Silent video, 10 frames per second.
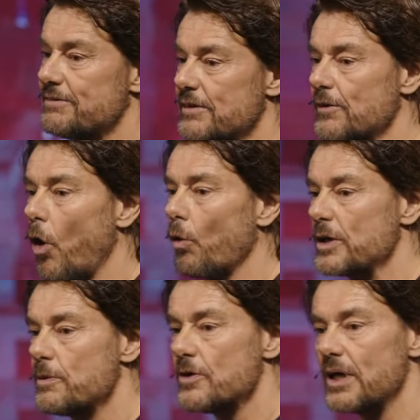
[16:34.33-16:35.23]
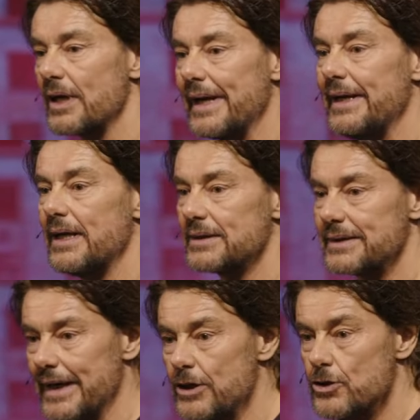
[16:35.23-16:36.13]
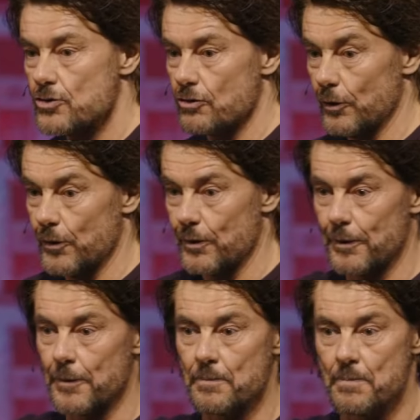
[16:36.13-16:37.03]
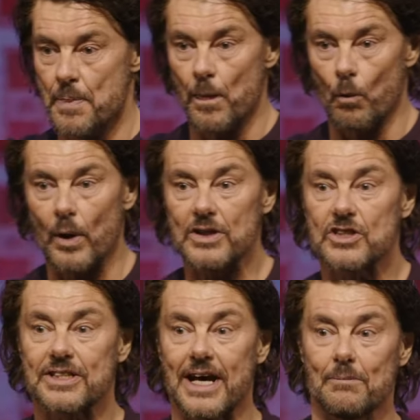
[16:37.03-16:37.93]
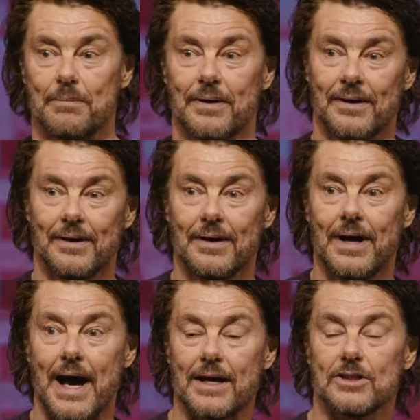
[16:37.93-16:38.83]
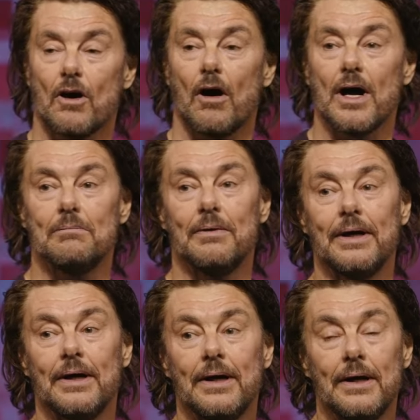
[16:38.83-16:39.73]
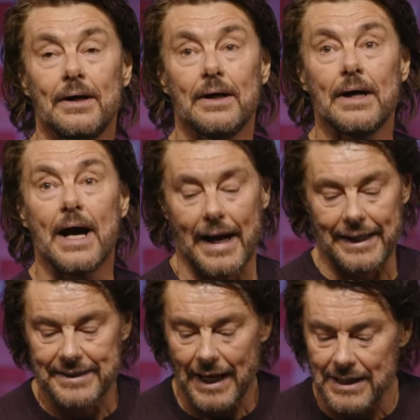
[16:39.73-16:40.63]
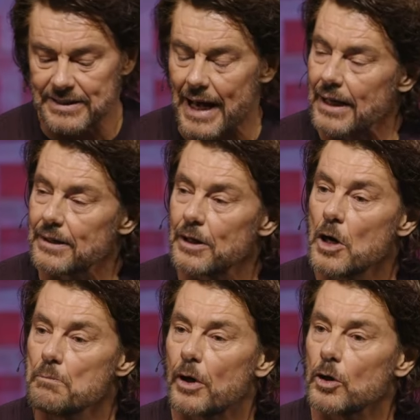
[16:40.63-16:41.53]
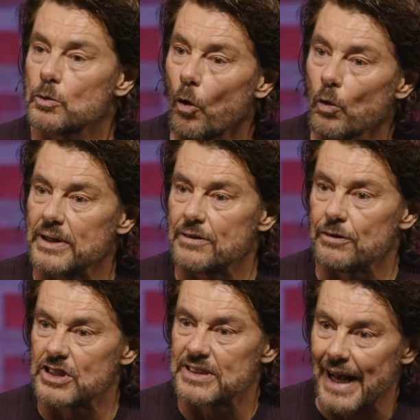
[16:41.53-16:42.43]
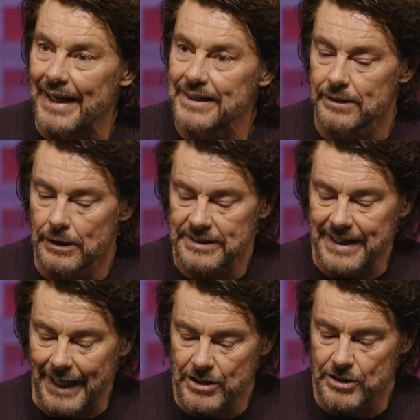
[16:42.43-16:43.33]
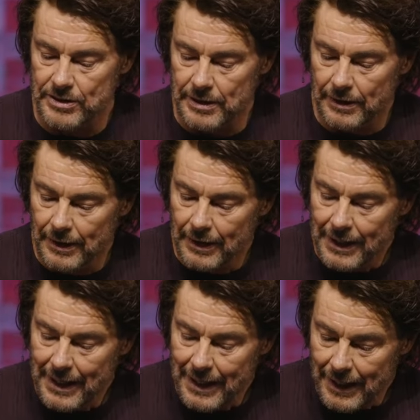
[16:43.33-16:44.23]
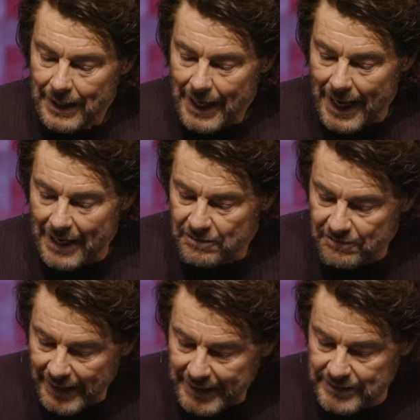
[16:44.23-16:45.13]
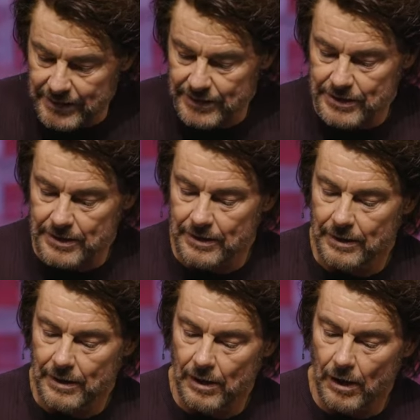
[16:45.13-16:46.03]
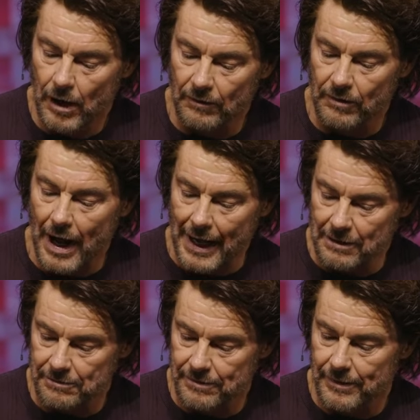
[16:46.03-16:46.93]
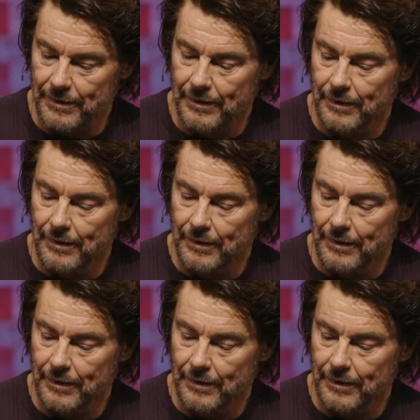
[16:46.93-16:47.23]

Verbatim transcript: gift of the Holy Spirit to lead us into truth, one step at a time. And he does that because we're all at different stages and phases of life.